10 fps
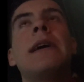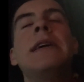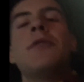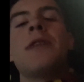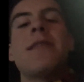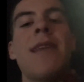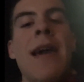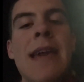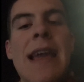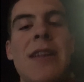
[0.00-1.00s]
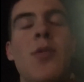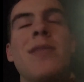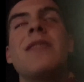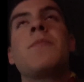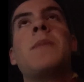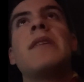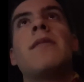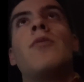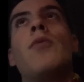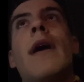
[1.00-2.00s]
you know what they say, ignorance is bliss
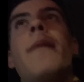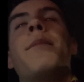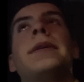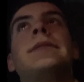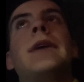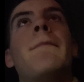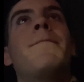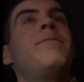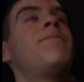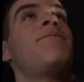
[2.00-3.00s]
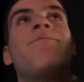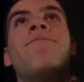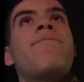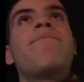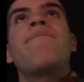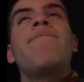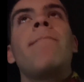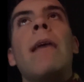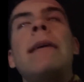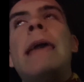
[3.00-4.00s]
and all that. But,
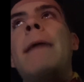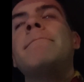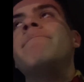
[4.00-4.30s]
yeah.